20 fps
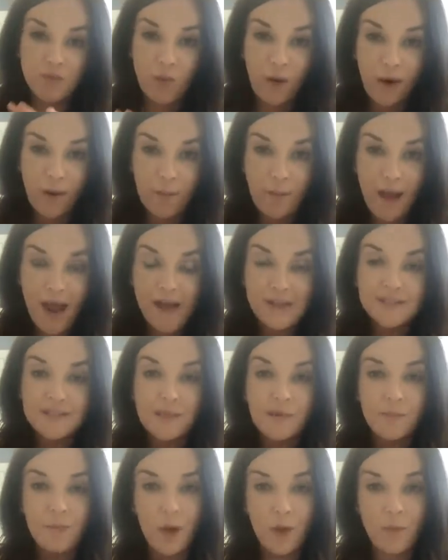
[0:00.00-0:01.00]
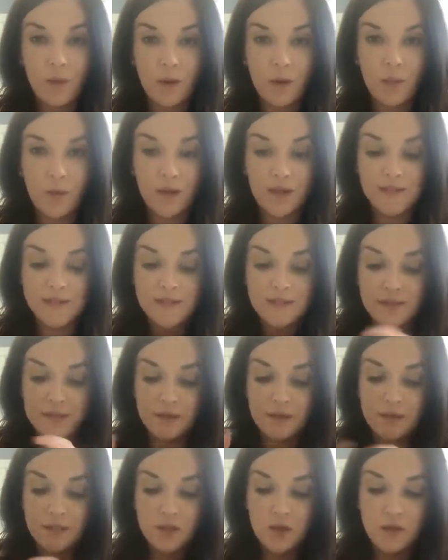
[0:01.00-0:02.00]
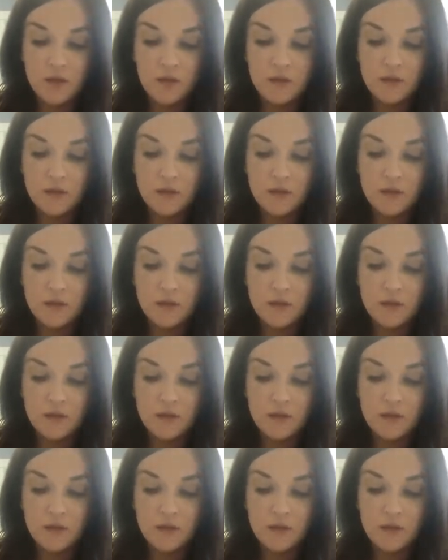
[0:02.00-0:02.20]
wear a mask in public places, and I'm going to talk a